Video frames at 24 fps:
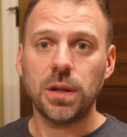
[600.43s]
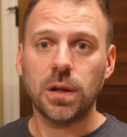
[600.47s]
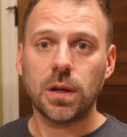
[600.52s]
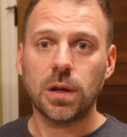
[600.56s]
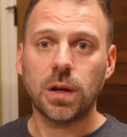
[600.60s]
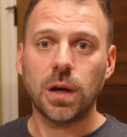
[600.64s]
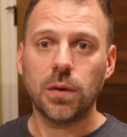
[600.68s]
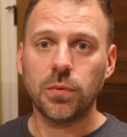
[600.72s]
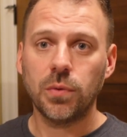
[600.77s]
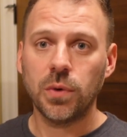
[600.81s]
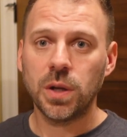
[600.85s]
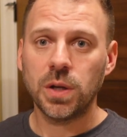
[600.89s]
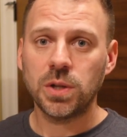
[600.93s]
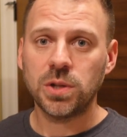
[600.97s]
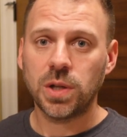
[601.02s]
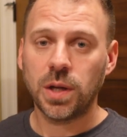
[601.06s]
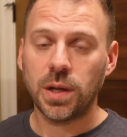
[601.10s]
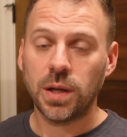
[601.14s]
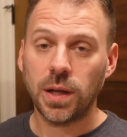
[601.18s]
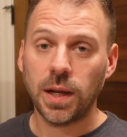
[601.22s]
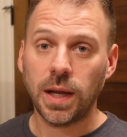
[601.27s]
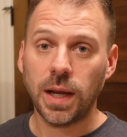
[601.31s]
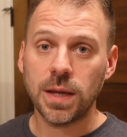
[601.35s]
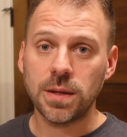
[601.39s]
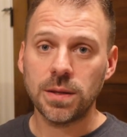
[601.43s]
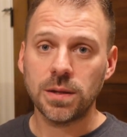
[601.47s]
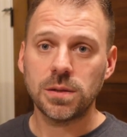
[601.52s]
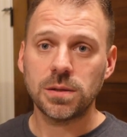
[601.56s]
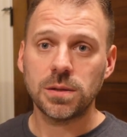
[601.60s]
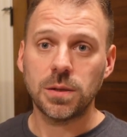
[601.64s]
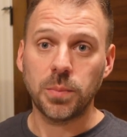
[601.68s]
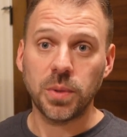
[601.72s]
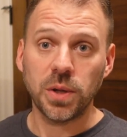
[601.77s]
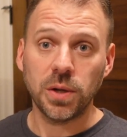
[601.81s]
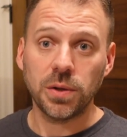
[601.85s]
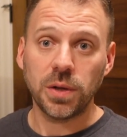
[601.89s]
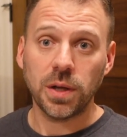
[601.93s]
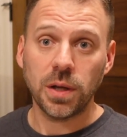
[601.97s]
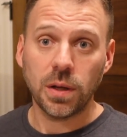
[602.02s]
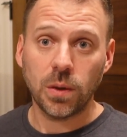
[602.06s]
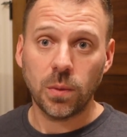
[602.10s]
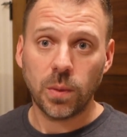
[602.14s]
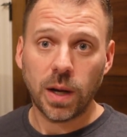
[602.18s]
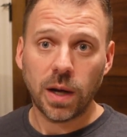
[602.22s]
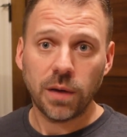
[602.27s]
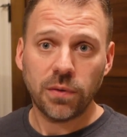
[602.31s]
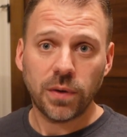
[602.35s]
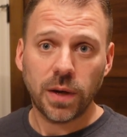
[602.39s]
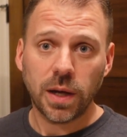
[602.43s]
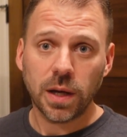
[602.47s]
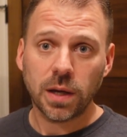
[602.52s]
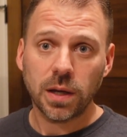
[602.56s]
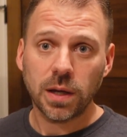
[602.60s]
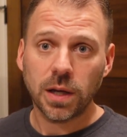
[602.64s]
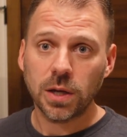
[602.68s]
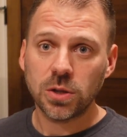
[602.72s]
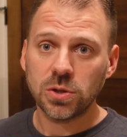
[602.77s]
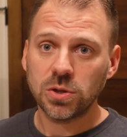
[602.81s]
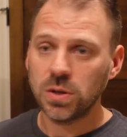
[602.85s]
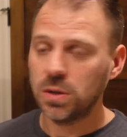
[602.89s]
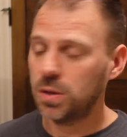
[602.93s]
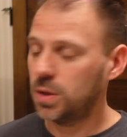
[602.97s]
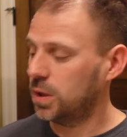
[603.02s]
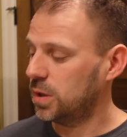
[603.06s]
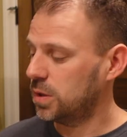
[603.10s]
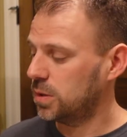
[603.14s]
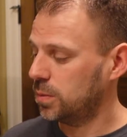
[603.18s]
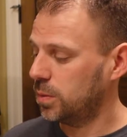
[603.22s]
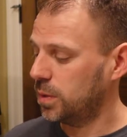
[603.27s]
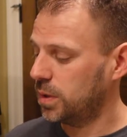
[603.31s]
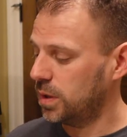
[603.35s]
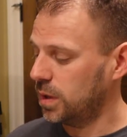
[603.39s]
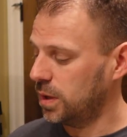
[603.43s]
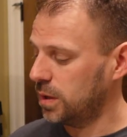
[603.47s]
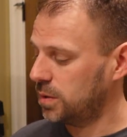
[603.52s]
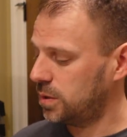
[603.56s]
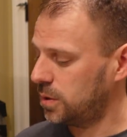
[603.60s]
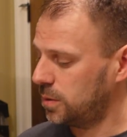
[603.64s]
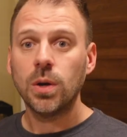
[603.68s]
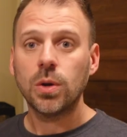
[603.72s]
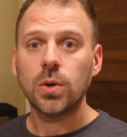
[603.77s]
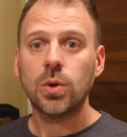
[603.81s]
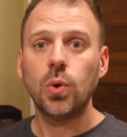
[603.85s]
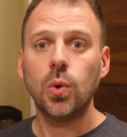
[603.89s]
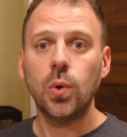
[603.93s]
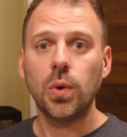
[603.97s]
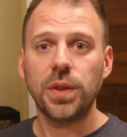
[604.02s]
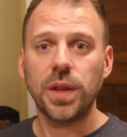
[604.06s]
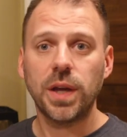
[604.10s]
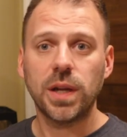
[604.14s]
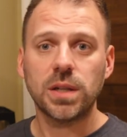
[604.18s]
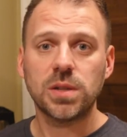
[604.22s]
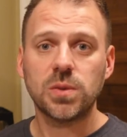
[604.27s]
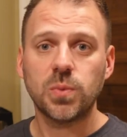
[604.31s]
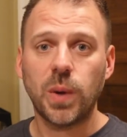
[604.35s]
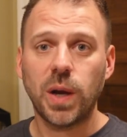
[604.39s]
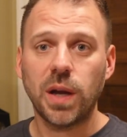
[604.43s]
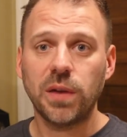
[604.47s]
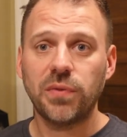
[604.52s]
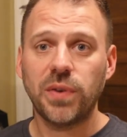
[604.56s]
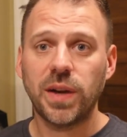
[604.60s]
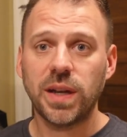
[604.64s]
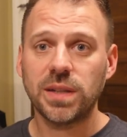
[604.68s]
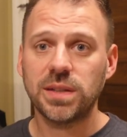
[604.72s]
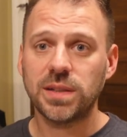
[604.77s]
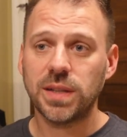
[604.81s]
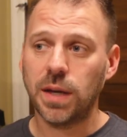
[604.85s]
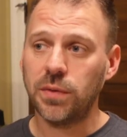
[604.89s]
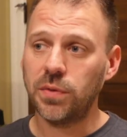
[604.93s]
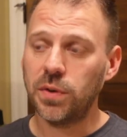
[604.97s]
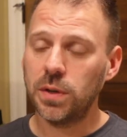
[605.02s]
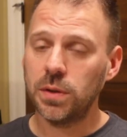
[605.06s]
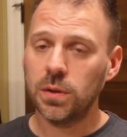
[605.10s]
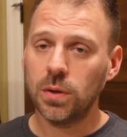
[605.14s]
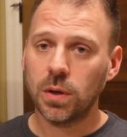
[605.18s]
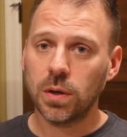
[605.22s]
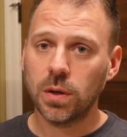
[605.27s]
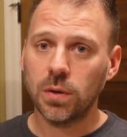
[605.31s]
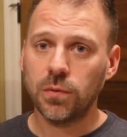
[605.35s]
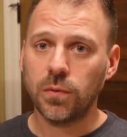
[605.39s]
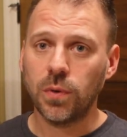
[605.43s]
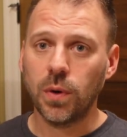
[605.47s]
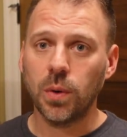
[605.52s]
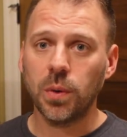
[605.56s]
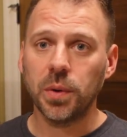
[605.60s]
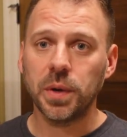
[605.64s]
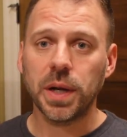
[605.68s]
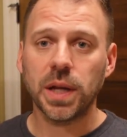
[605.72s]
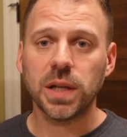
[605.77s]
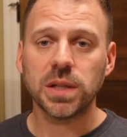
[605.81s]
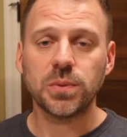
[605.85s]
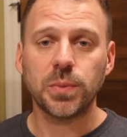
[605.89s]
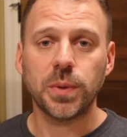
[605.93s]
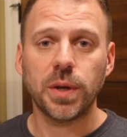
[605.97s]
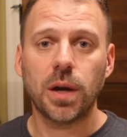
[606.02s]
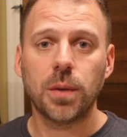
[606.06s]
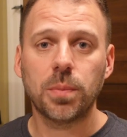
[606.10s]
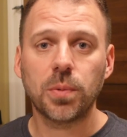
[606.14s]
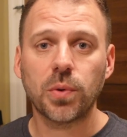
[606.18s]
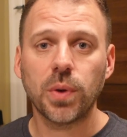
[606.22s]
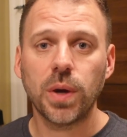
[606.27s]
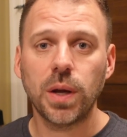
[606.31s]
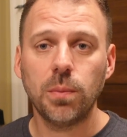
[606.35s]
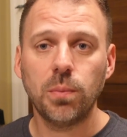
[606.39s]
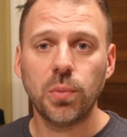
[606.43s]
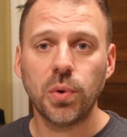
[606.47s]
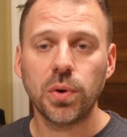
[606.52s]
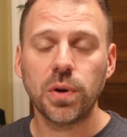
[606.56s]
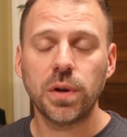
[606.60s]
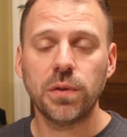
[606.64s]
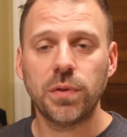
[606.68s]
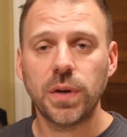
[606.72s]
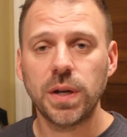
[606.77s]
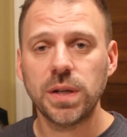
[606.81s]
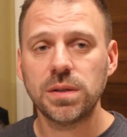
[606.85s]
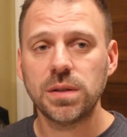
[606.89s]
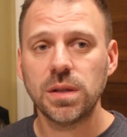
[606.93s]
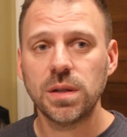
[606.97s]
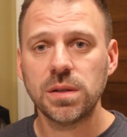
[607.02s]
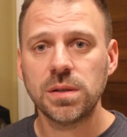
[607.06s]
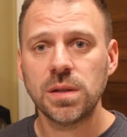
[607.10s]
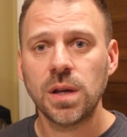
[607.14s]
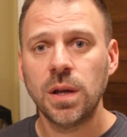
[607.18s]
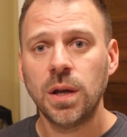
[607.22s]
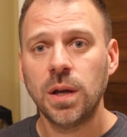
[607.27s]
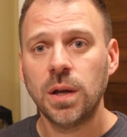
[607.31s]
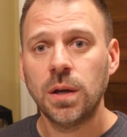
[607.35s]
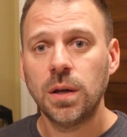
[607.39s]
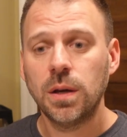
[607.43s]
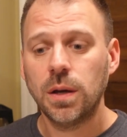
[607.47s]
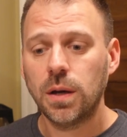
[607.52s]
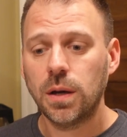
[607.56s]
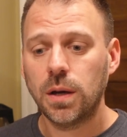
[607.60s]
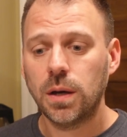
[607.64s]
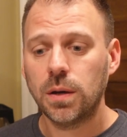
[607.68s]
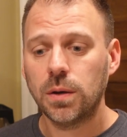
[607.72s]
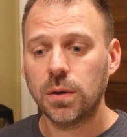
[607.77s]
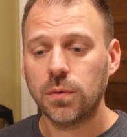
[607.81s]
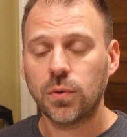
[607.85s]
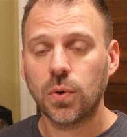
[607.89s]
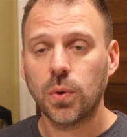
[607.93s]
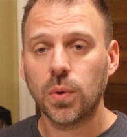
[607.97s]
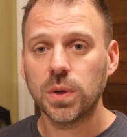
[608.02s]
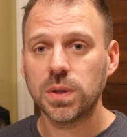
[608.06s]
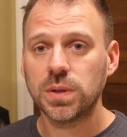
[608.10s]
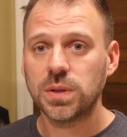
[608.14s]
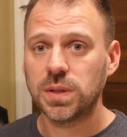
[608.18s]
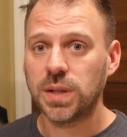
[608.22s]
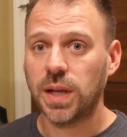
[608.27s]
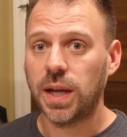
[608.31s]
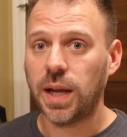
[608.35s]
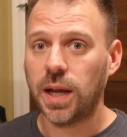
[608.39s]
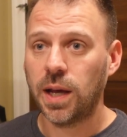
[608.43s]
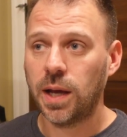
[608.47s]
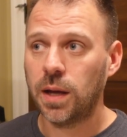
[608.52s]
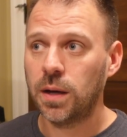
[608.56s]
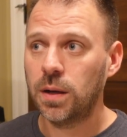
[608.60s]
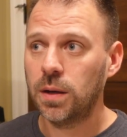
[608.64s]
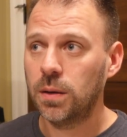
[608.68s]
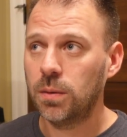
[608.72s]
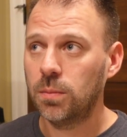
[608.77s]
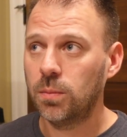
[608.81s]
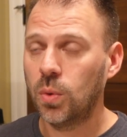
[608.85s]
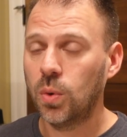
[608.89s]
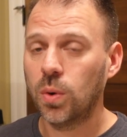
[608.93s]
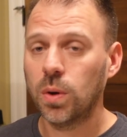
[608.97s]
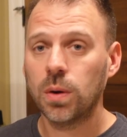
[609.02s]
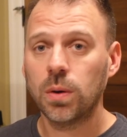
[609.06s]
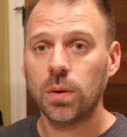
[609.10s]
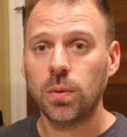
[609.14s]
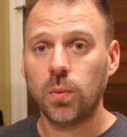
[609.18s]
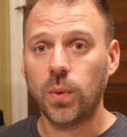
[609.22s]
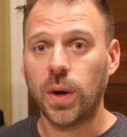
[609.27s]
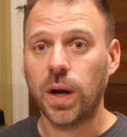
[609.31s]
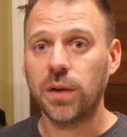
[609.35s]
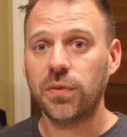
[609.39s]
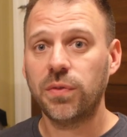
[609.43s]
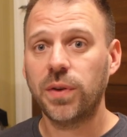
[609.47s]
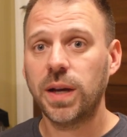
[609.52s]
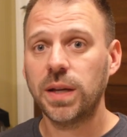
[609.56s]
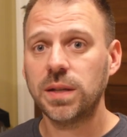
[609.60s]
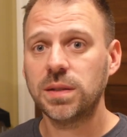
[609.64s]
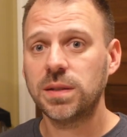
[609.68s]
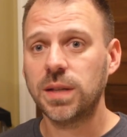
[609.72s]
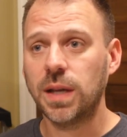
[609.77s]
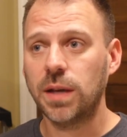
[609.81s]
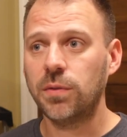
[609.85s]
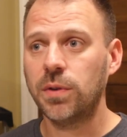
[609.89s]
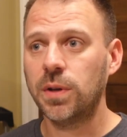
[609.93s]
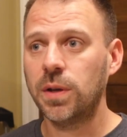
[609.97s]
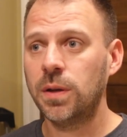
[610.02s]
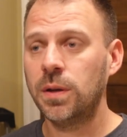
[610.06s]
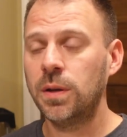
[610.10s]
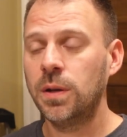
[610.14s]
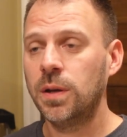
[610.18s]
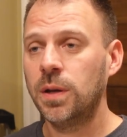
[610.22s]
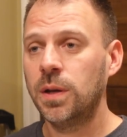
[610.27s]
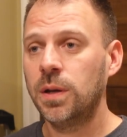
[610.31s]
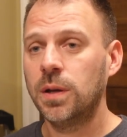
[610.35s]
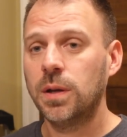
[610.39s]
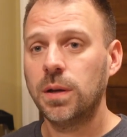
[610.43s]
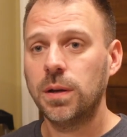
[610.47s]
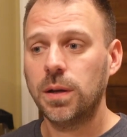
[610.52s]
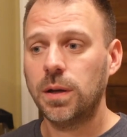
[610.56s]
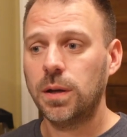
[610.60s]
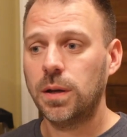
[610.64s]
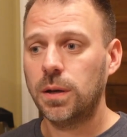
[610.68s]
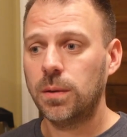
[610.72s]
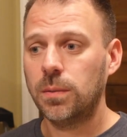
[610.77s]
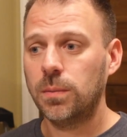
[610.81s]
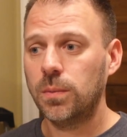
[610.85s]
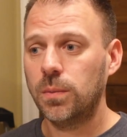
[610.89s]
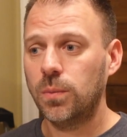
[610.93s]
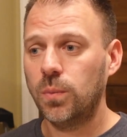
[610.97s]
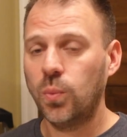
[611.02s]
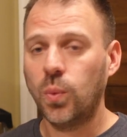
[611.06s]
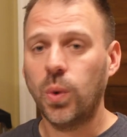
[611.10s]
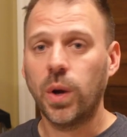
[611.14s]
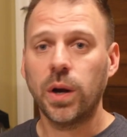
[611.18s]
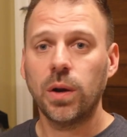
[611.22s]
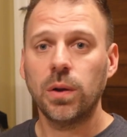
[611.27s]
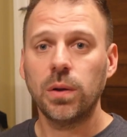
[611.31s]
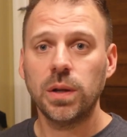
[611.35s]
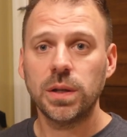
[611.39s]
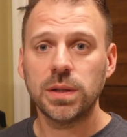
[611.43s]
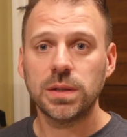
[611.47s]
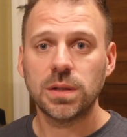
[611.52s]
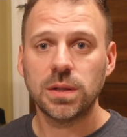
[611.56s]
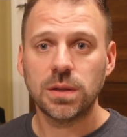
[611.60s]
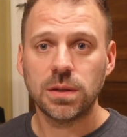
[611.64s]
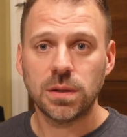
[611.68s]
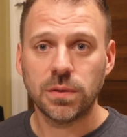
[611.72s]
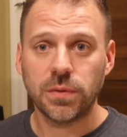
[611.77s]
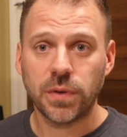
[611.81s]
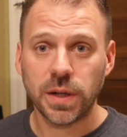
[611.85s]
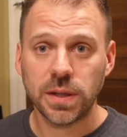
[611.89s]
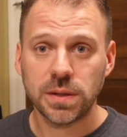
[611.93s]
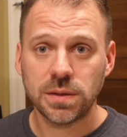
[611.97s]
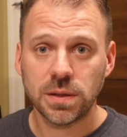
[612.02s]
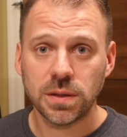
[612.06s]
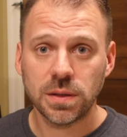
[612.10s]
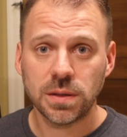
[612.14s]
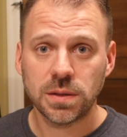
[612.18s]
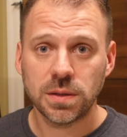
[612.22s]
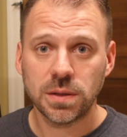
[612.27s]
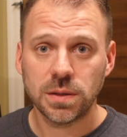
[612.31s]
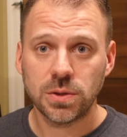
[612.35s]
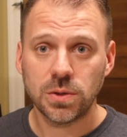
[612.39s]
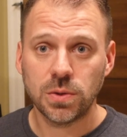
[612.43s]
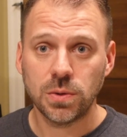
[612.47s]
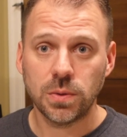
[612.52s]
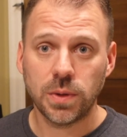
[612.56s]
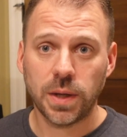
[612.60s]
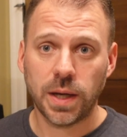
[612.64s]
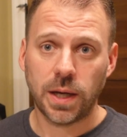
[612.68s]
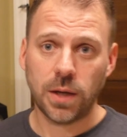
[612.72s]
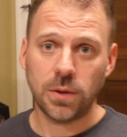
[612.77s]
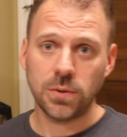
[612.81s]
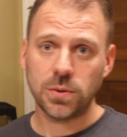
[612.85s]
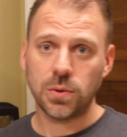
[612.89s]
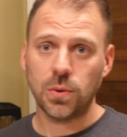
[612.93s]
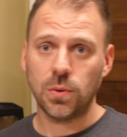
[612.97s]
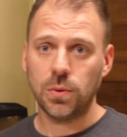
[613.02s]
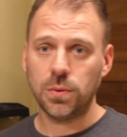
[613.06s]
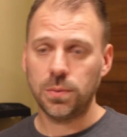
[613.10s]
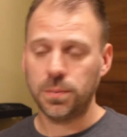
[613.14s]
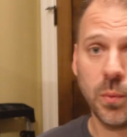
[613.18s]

the coverage, and the stability of the Wi-Fi connection is with this. Cool that it's Wi-Fi 7. Looking forward as we upgrade more devices, of course, to add more Wi-Fi 7 wireless devices to the household.